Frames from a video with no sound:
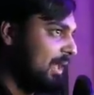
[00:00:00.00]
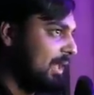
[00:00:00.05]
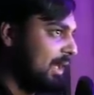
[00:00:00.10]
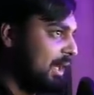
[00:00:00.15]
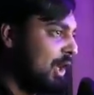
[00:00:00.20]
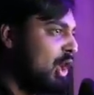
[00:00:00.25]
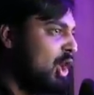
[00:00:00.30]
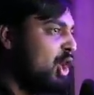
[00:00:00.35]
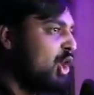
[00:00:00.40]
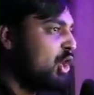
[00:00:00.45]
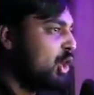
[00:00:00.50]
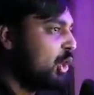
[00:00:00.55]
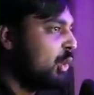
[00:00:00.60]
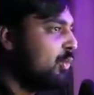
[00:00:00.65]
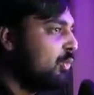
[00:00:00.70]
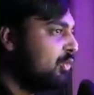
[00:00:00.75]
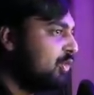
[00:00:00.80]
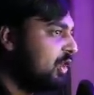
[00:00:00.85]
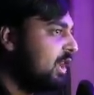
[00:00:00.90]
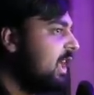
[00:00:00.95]
Like, do
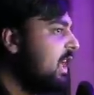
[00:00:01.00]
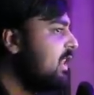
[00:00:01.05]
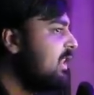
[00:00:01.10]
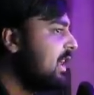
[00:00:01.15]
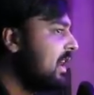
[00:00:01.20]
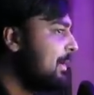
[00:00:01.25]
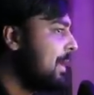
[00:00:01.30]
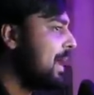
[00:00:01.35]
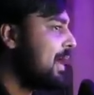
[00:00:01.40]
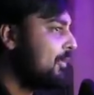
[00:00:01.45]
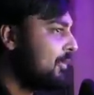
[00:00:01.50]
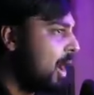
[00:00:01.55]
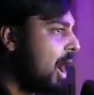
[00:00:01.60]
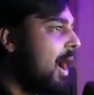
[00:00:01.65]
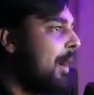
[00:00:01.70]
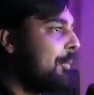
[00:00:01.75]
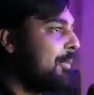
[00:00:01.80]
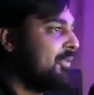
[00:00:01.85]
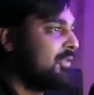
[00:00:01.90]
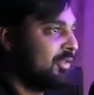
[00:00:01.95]
you see the amount of
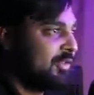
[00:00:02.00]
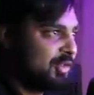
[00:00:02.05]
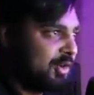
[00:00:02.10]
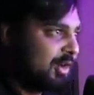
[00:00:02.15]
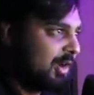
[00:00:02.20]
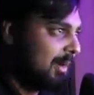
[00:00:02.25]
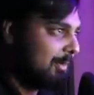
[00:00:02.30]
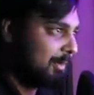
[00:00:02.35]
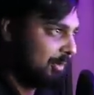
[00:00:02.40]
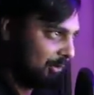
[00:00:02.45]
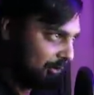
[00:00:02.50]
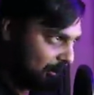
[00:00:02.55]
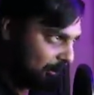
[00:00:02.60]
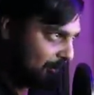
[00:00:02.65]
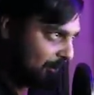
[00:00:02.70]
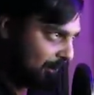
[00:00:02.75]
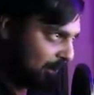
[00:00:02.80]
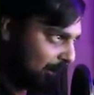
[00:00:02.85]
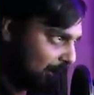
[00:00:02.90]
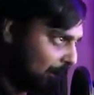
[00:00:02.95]
opposition numbers
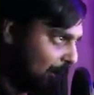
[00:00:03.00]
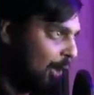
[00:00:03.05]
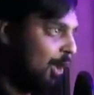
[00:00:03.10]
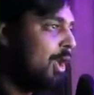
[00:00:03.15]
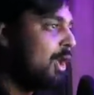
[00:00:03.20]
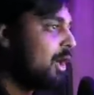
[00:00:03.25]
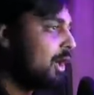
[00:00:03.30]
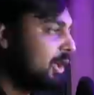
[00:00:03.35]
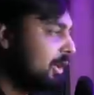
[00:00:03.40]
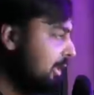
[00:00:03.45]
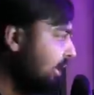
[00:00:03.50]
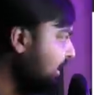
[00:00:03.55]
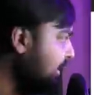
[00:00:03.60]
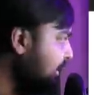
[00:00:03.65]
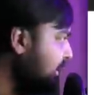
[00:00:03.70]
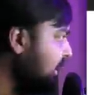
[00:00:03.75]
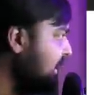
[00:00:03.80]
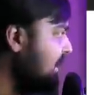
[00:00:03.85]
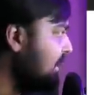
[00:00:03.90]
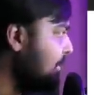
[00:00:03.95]
over here?
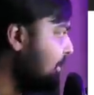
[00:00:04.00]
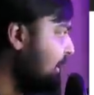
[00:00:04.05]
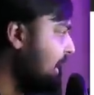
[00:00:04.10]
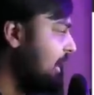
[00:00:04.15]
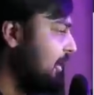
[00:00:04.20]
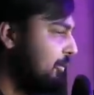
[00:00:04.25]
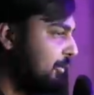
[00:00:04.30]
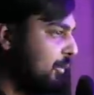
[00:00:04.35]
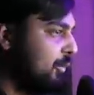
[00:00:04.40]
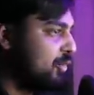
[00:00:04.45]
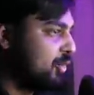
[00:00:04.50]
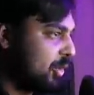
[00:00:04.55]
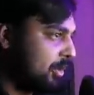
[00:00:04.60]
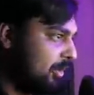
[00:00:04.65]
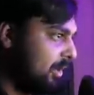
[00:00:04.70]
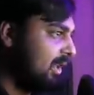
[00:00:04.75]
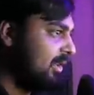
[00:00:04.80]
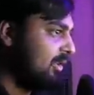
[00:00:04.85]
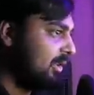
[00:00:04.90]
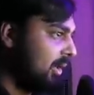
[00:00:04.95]
Clearly, the brand future
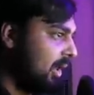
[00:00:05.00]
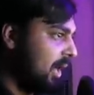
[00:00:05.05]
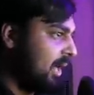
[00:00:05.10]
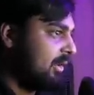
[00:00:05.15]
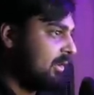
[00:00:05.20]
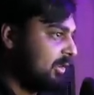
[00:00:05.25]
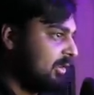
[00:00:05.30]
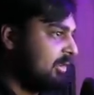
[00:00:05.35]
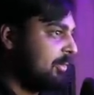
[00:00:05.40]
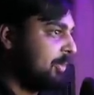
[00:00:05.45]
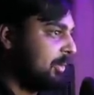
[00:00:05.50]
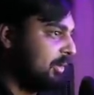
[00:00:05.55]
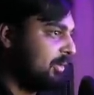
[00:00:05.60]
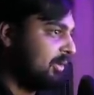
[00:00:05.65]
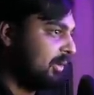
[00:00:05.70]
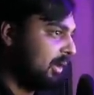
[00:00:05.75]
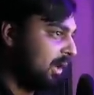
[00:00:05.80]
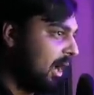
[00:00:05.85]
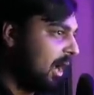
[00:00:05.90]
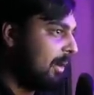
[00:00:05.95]
means a lot to this
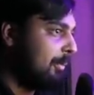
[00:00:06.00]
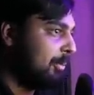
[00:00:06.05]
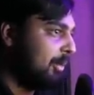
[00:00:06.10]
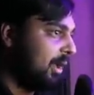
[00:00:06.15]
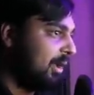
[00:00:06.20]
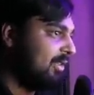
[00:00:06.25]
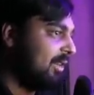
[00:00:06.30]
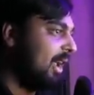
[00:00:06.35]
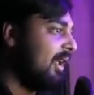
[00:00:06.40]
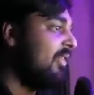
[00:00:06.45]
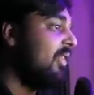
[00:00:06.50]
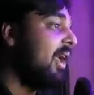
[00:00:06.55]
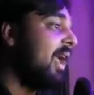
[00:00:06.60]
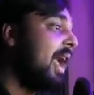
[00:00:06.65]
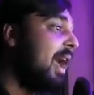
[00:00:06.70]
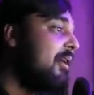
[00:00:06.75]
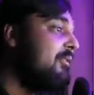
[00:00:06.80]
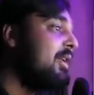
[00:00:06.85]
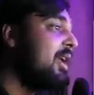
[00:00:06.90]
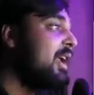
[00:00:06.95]
person. God bless. And they
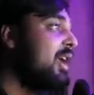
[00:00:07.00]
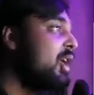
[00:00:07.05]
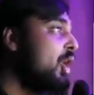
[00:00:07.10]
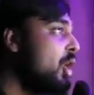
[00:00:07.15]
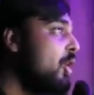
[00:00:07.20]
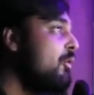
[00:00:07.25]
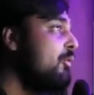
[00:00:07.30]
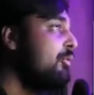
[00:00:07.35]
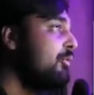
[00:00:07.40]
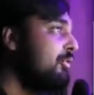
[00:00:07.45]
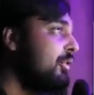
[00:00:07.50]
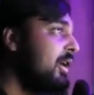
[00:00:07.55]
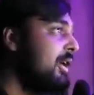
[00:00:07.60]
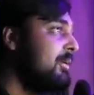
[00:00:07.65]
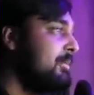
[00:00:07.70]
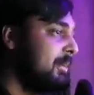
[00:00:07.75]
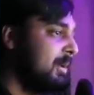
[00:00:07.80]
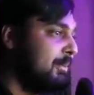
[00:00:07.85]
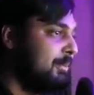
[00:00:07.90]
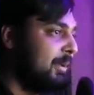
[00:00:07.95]
have a
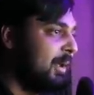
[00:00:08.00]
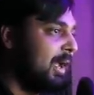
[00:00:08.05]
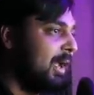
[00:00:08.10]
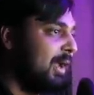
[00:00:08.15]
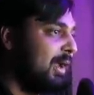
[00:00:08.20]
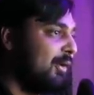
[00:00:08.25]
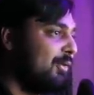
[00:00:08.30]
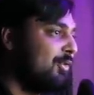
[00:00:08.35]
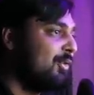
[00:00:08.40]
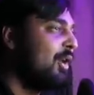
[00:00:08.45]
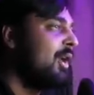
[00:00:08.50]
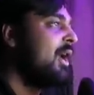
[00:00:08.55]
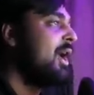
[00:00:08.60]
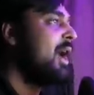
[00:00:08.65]
GoFundMe page.